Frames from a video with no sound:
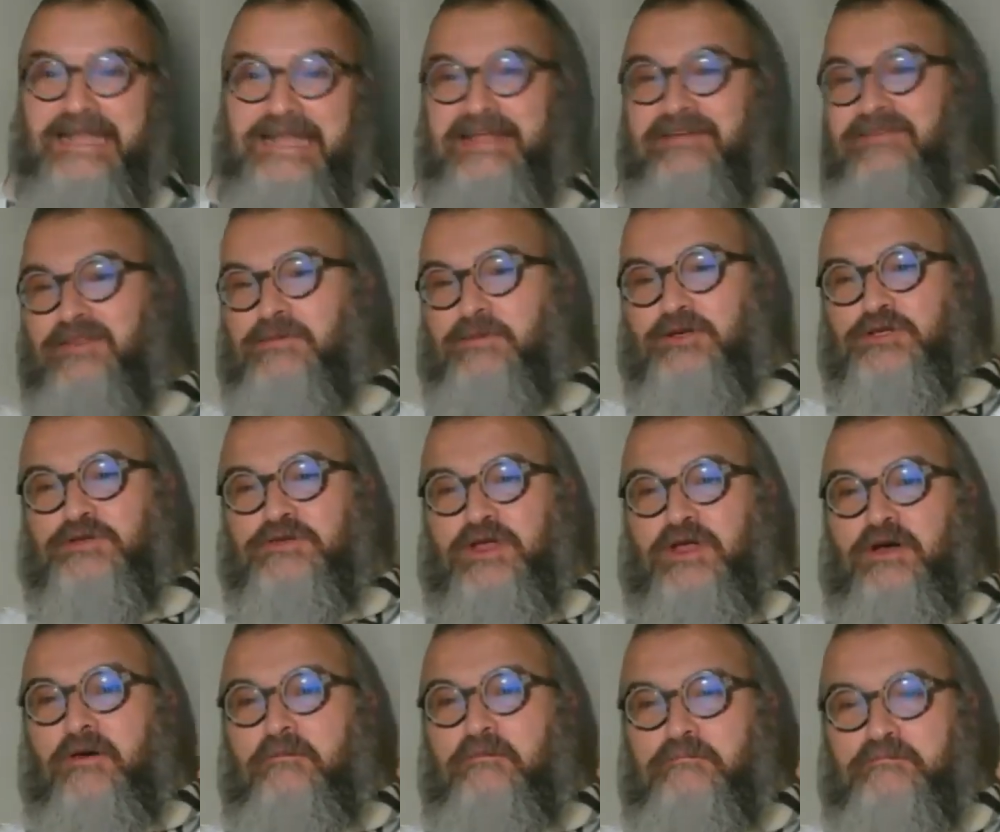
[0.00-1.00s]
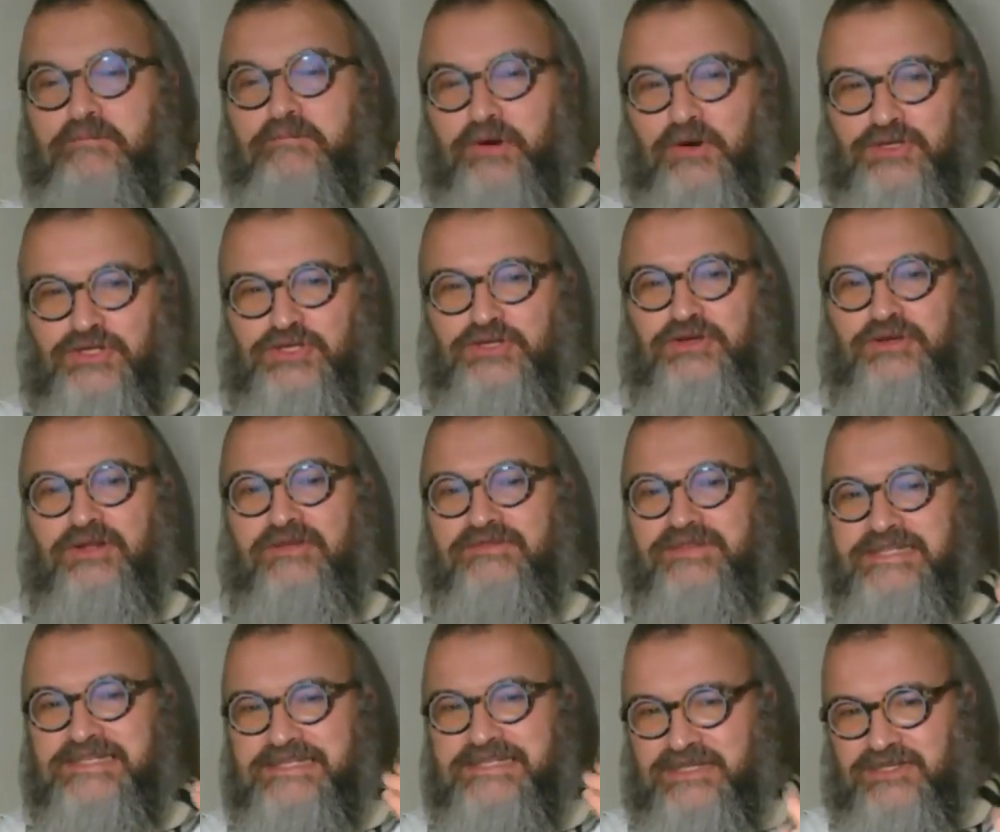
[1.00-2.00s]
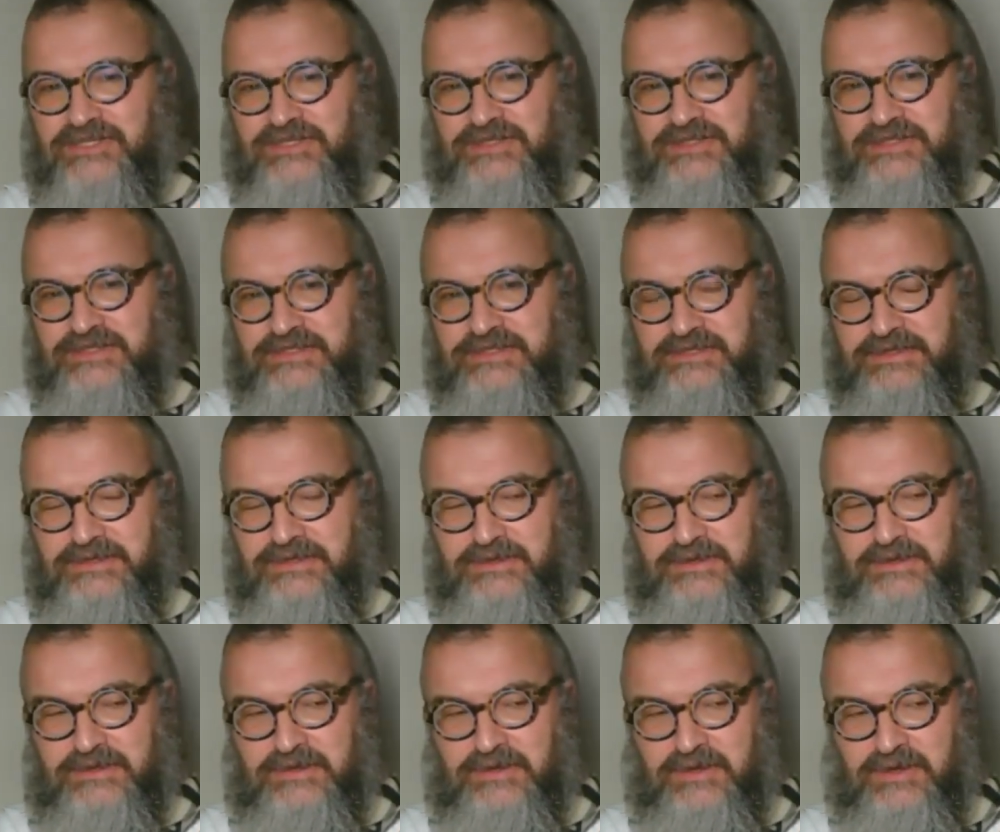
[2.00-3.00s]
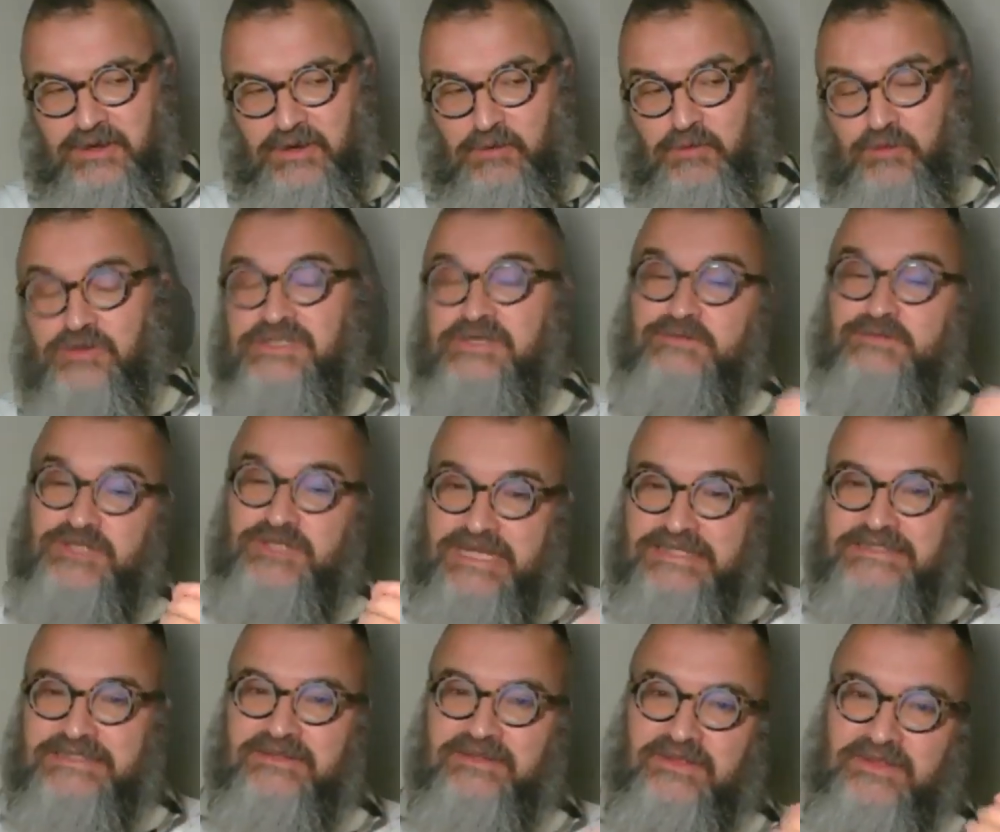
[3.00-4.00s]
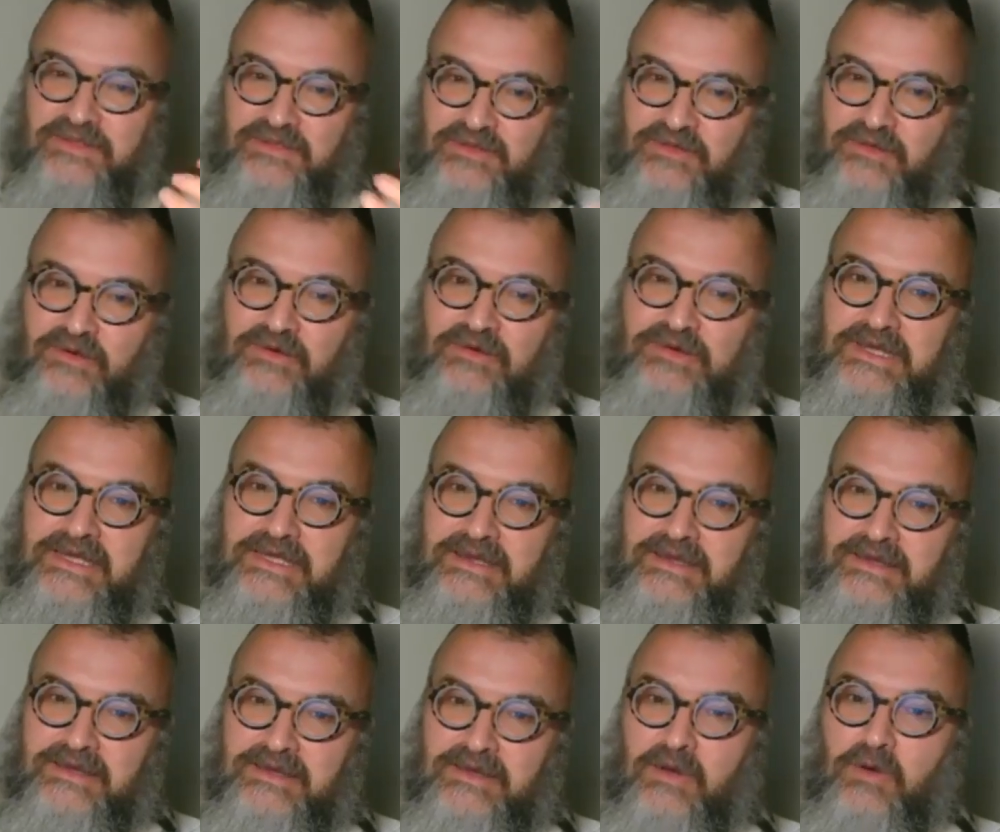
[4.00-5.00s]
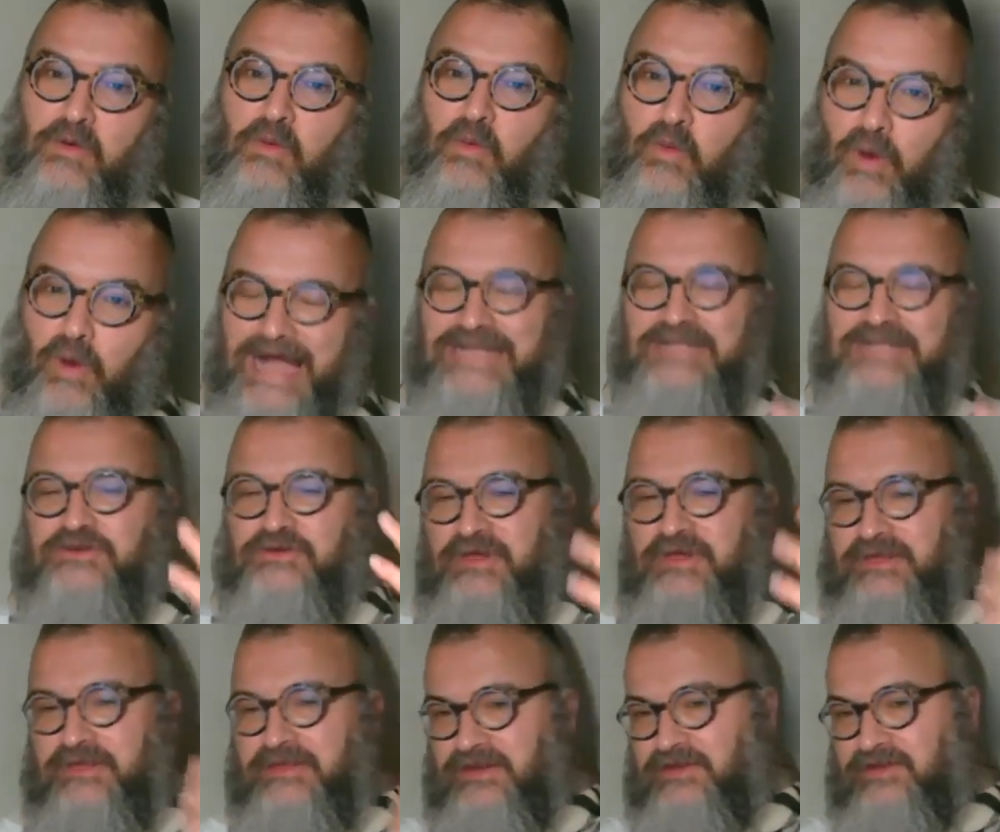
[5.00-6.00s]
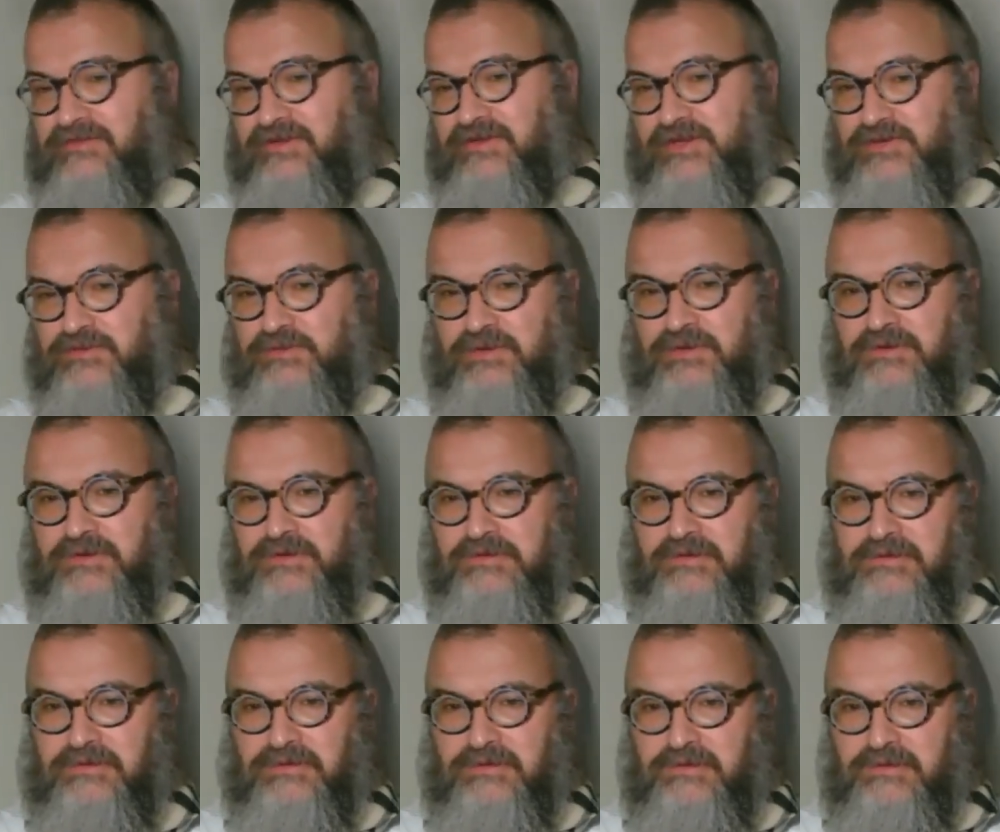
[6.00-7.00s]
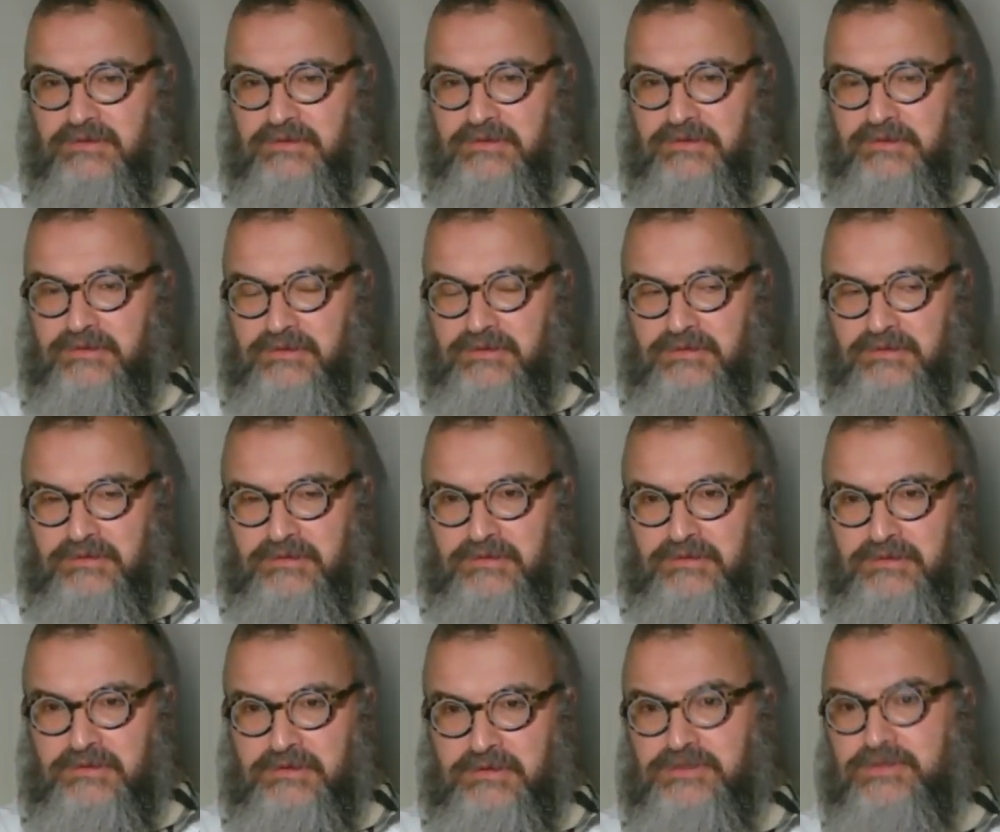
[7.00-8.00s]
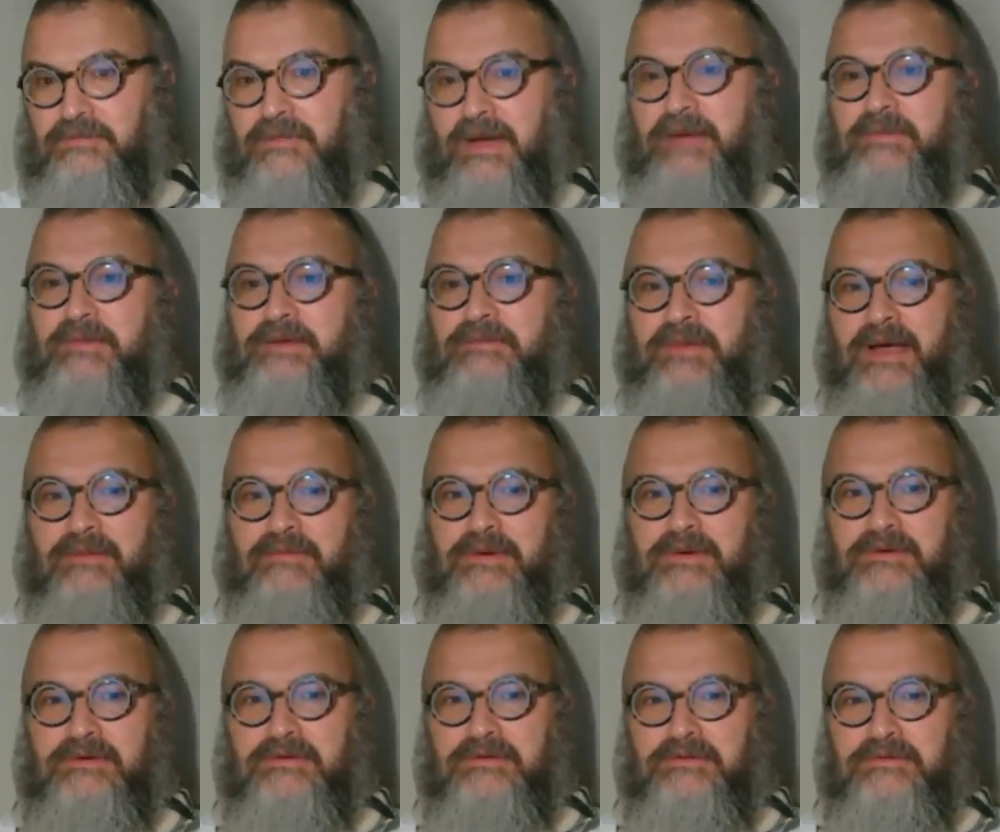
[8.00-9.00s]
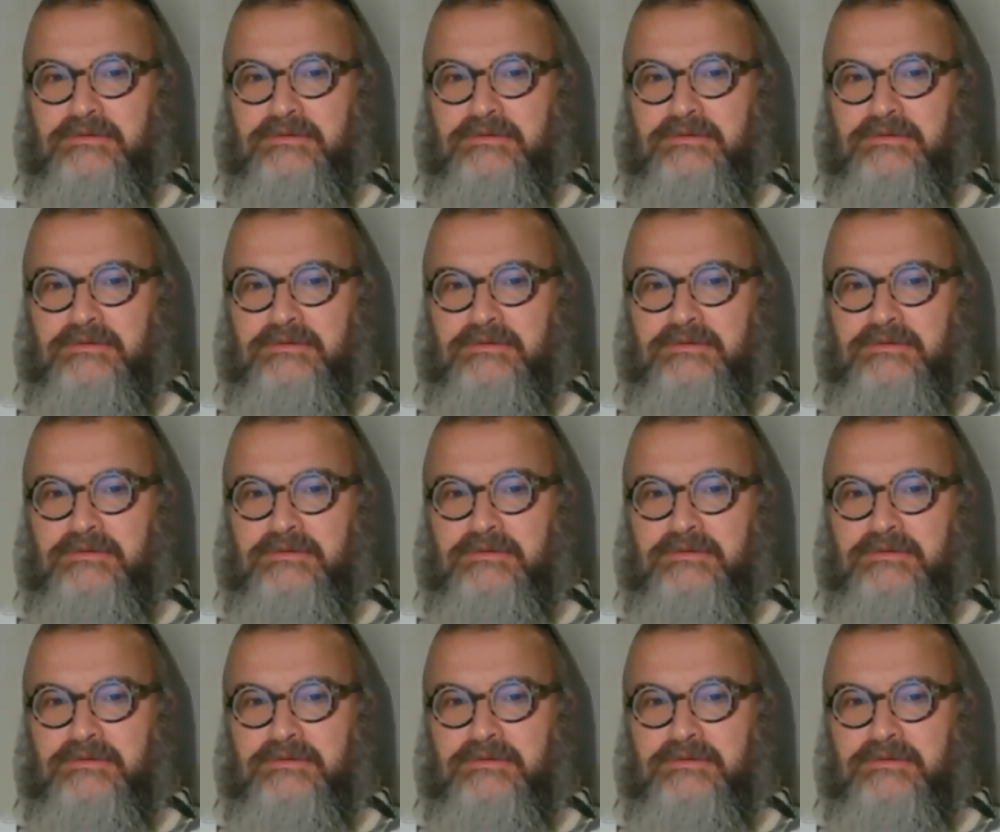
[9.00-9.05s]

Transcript: And even the most personal of decisions were subjected to the authority, wiser than the individual, to mom and pop,